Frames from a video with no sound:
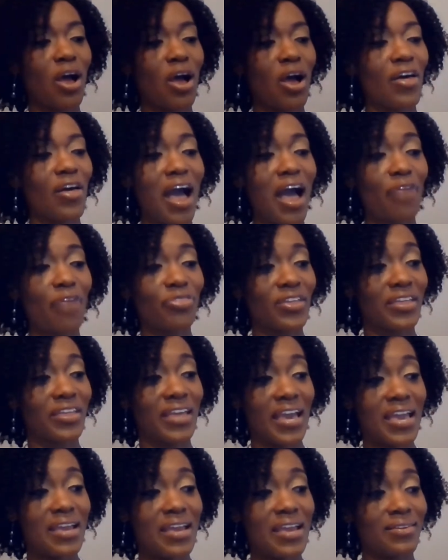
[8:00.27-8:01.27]
out the
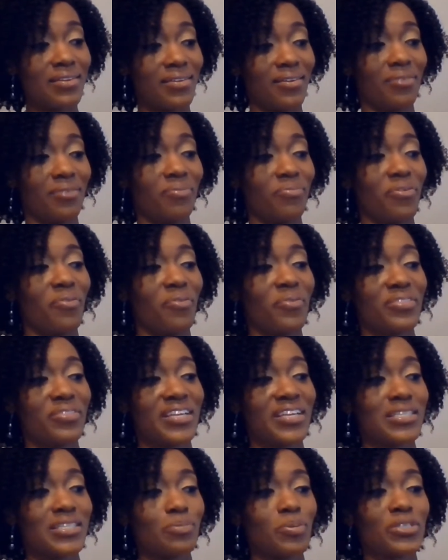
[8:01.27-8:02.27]
gate with
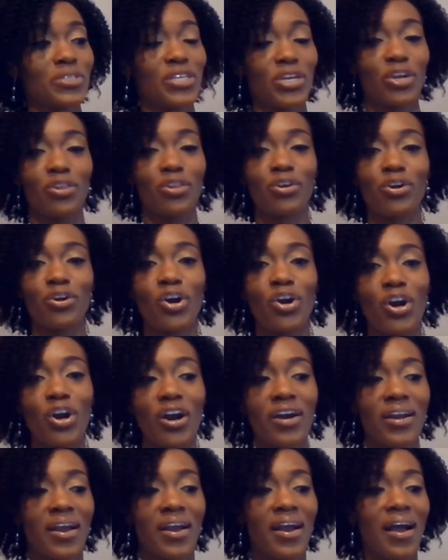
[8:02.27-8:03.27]
this particular
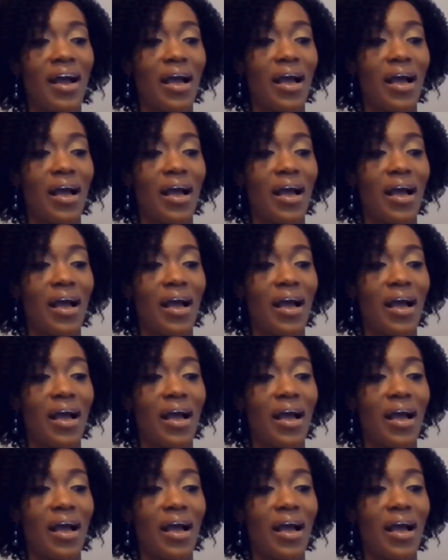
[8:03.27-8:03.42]
card.